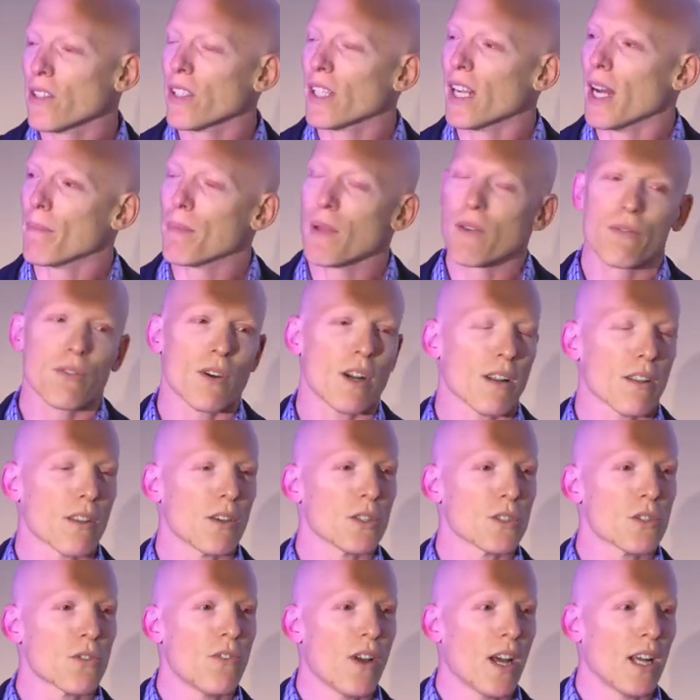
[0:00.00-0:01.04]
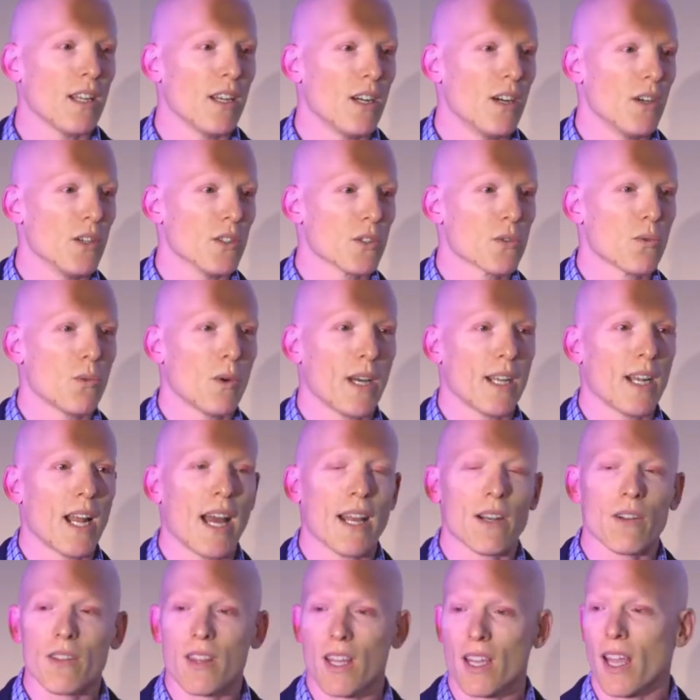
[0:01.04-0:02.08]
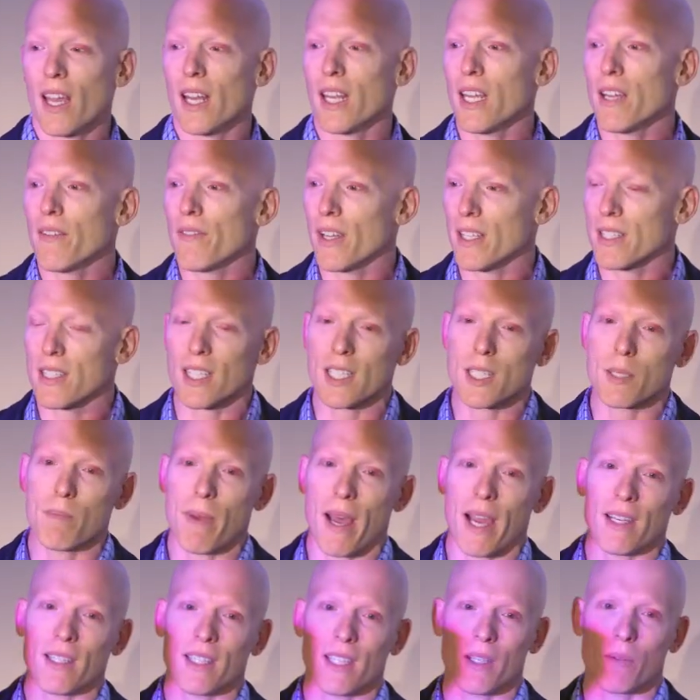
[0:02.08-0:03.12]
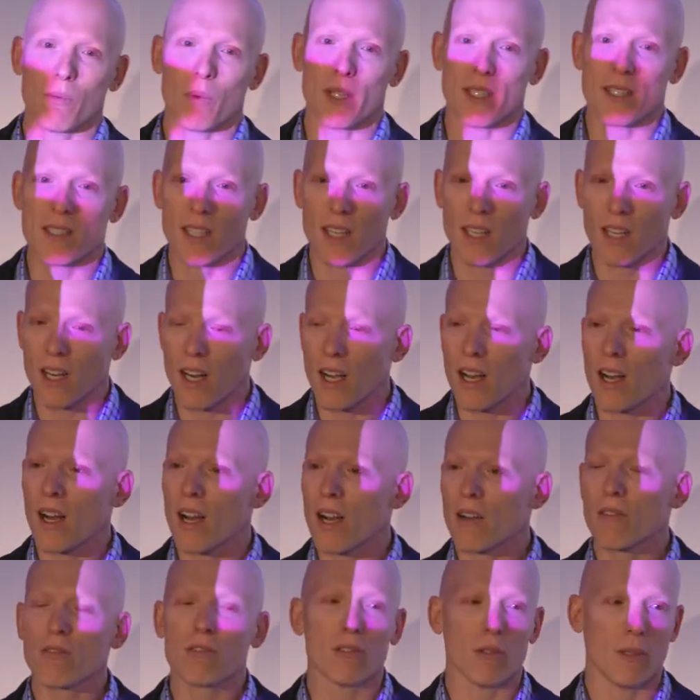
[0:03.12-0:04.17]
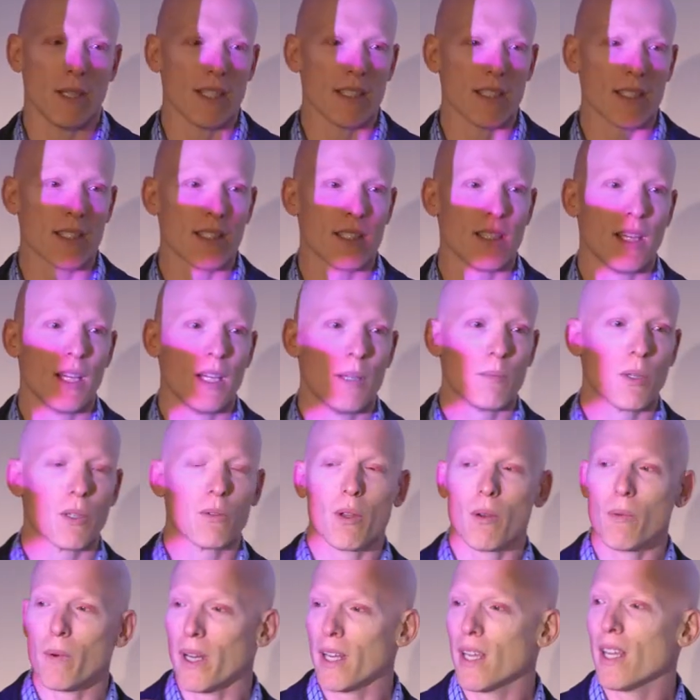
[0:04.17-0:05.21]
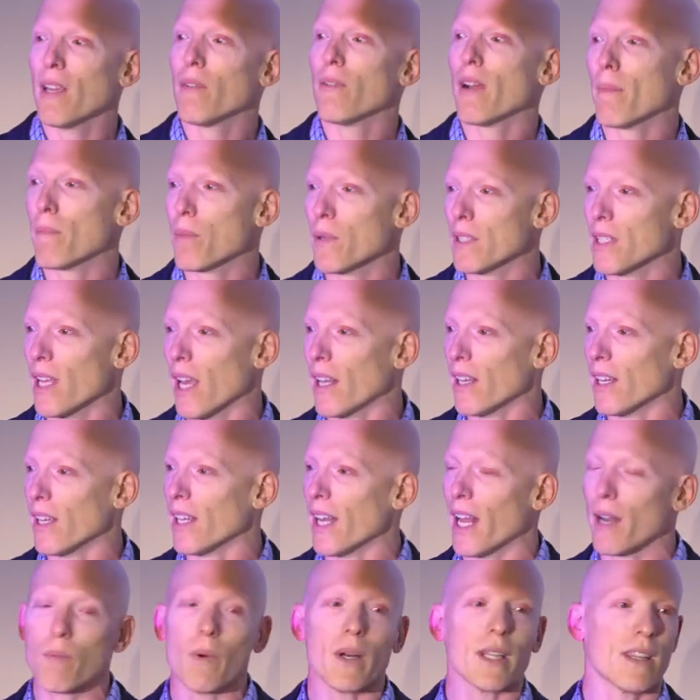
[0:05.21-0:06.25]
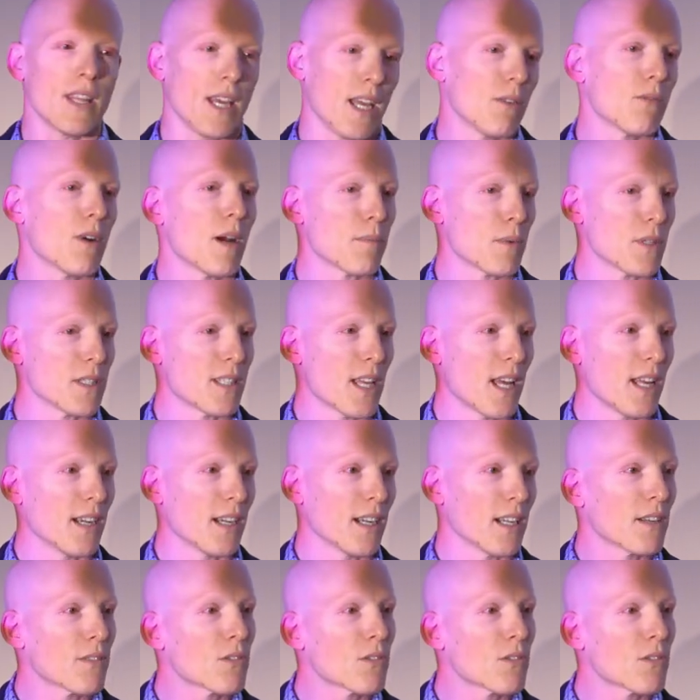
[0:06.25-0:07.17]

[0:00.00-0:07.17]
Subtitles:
stood up in front of those fellows, what I don't think any of us expected was the congruence between what he represented and what they represented.